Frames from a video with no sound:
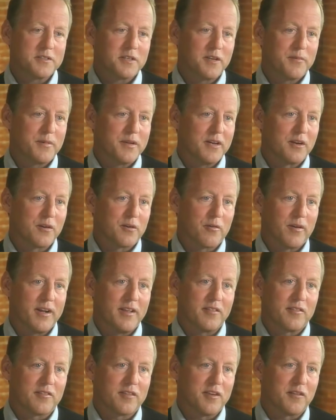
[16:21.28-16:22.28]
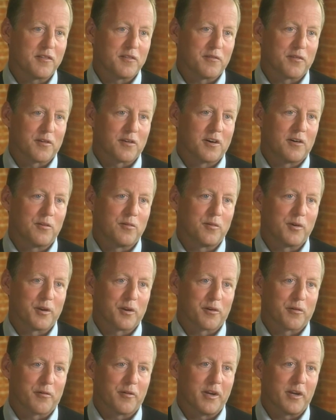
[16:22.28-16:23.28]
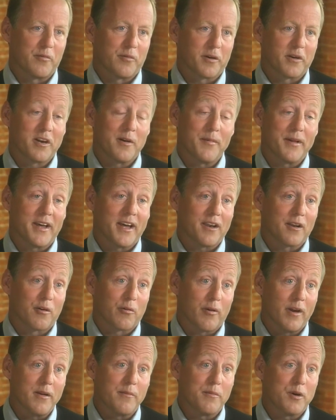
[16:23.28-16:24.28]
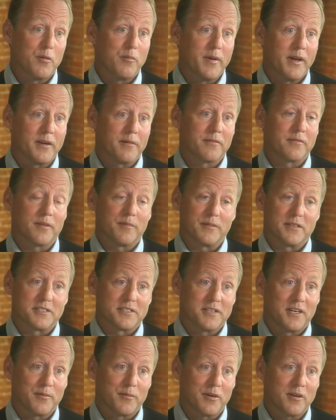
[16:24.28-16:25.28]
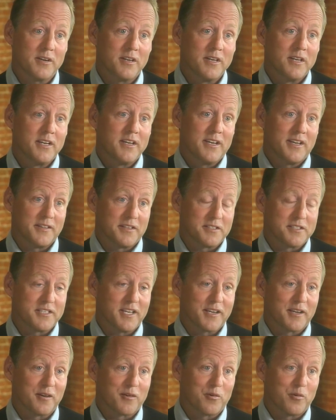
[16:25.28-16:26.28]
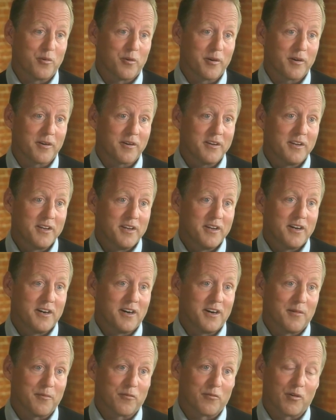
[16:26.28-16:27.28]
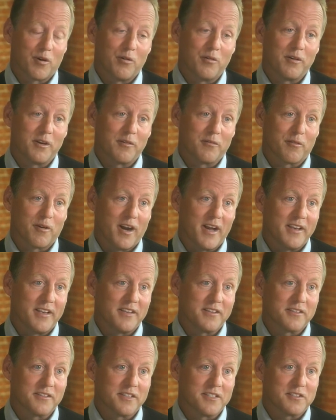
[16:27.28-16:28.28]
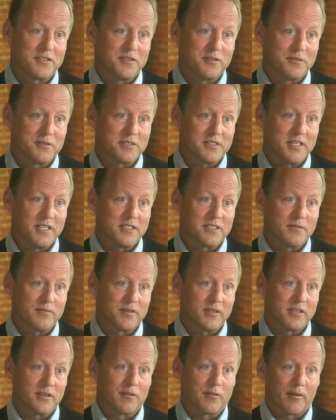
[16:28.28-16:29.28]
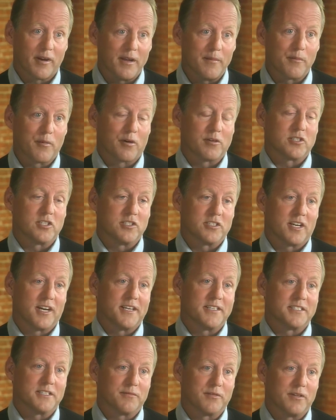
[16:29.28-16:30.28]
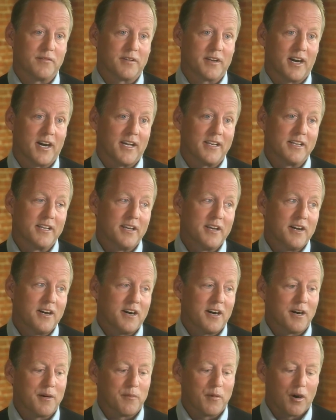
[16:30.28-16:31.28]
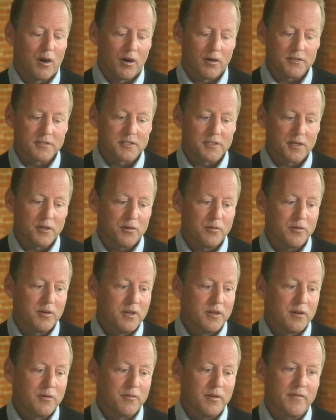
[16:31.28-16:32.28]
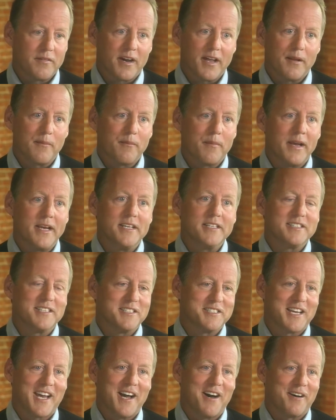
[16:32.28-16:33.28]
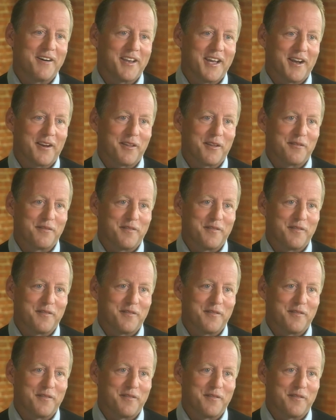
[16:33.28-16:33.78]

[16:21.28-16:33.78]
going to be a great season for Coldwater Creek. We're coming out of great momentum from the summer in the second quarter, um, rolling right into this new season with the great merchandise that we've got. Um, also, we've got amazing talent out in the